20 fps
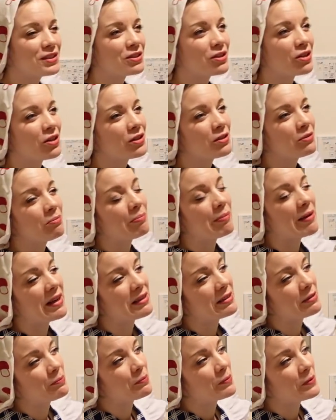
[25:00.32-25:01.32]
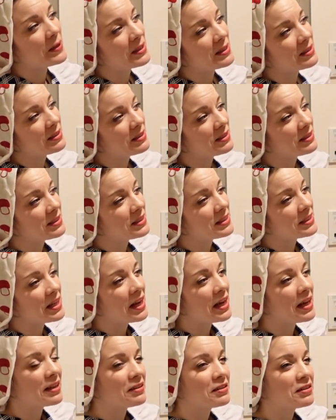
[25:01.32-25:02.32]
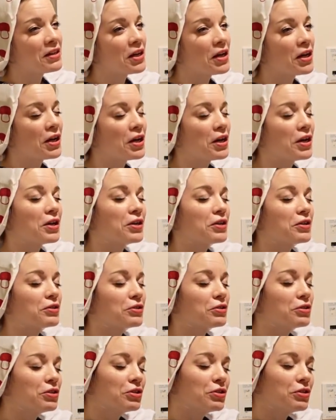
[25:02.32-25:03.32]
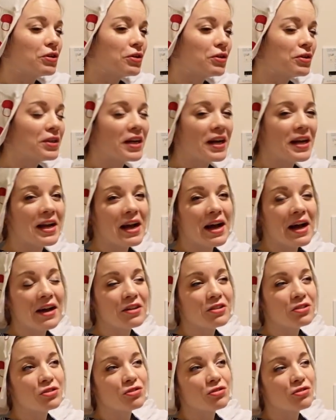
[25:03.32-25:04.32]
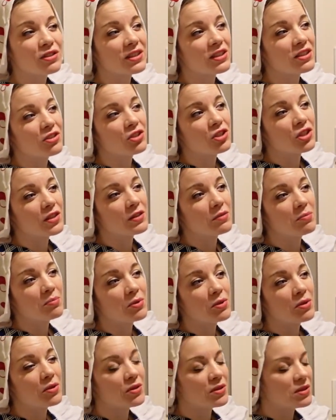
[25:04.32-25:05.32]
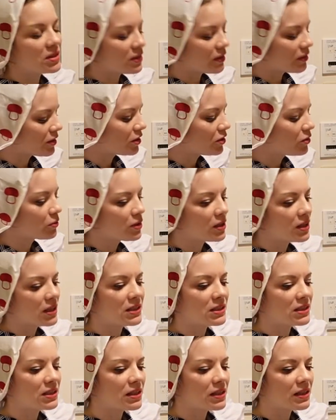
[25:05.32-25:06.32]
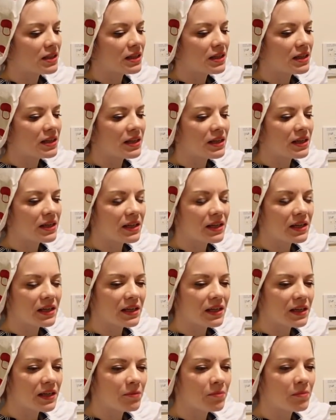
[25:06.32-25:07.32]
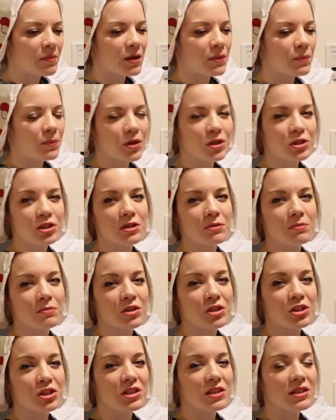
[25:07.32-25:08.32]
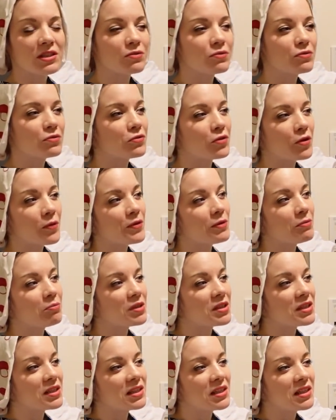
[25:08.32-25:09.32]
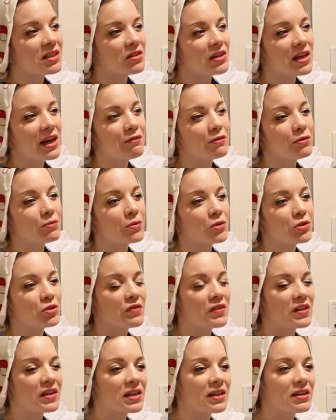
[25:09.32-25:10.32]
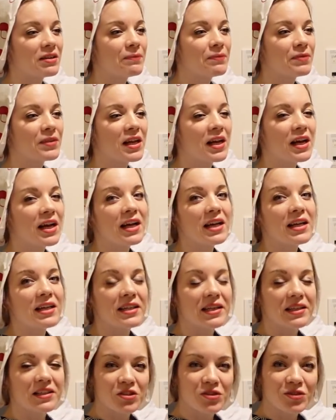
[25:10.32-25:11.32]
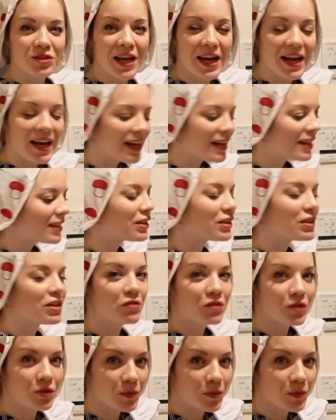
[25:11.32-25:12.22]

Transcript: not best practice. And could I actually just put the yukata in my washing machine from the beginning and have it washed there? Yes, you can if you